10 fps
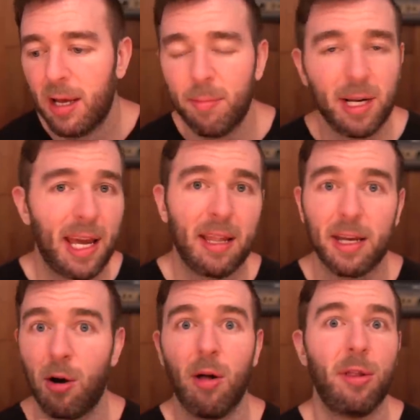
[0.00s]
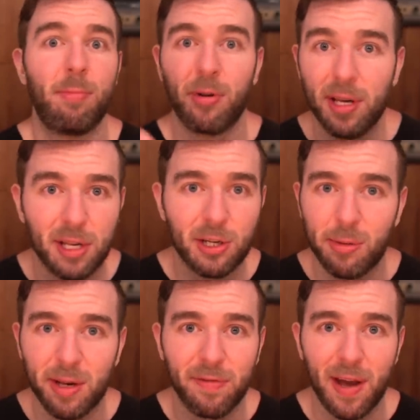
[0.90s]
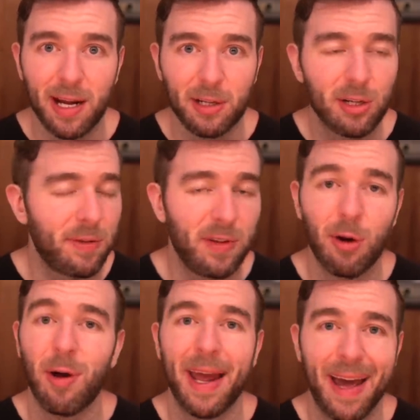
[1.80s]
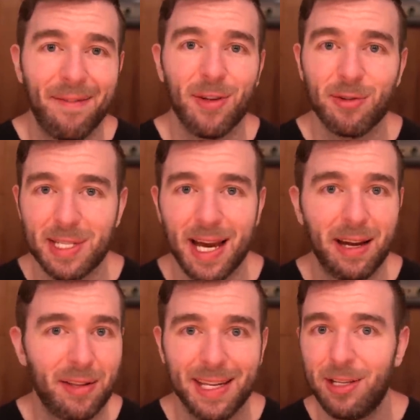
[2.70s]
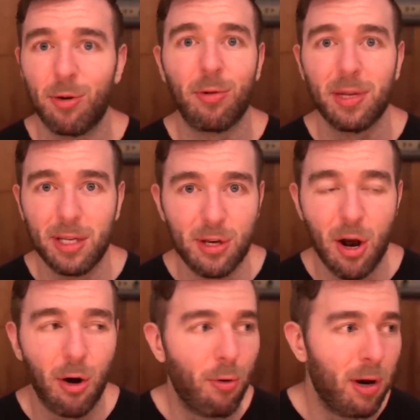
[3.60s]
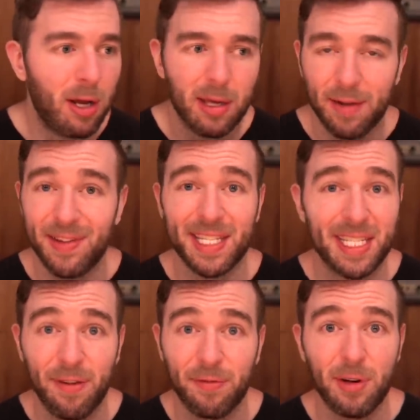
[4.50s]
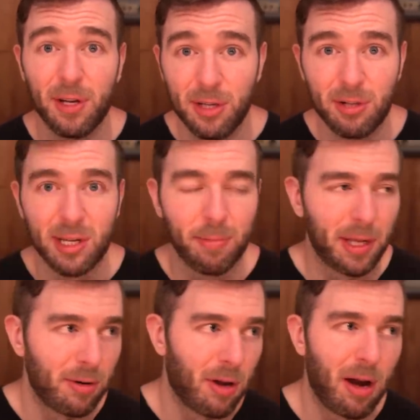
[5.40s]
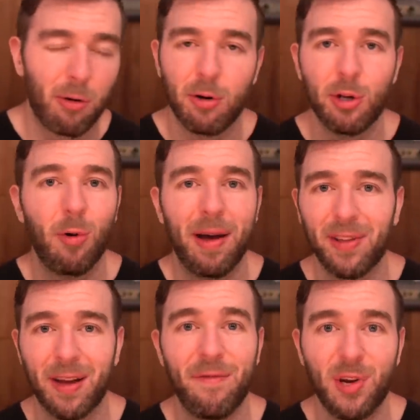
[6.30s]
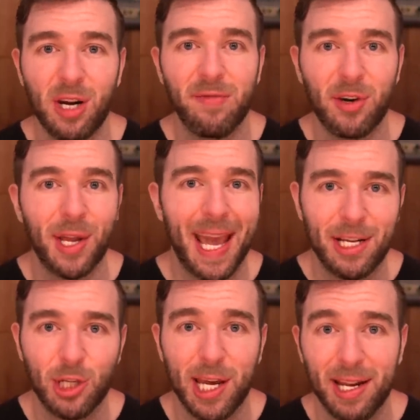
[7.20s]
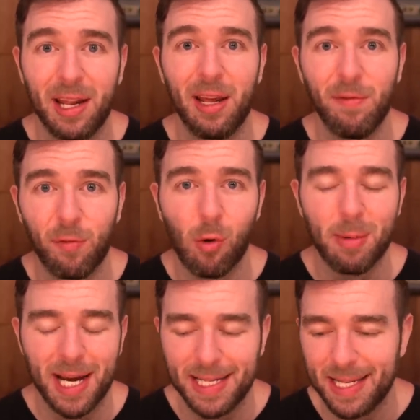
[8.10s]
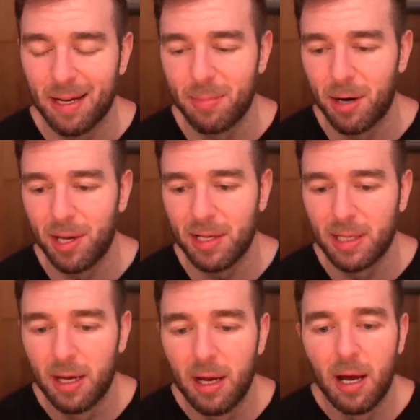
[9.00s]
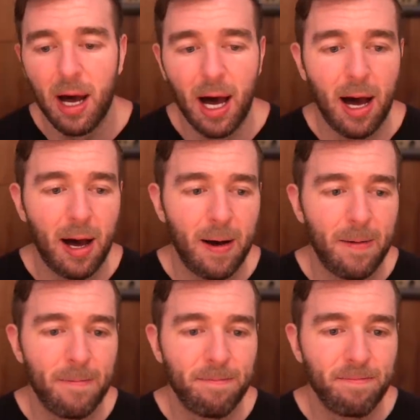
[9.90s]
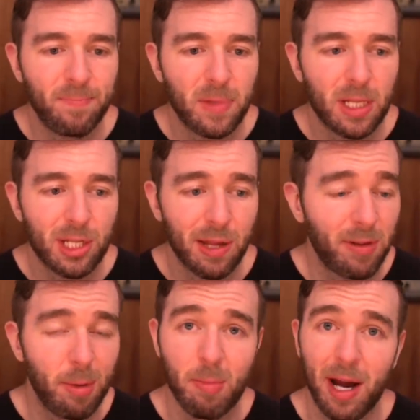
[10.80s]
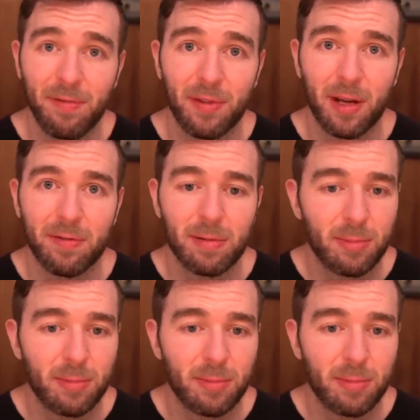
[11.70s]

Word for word: But again, like all of the predetermined factors, if you don't have those dialed in, don't really know if it's safe for you to do something or not, or don't have like a very, very educated, informed idea about it, stuff to be mindful of.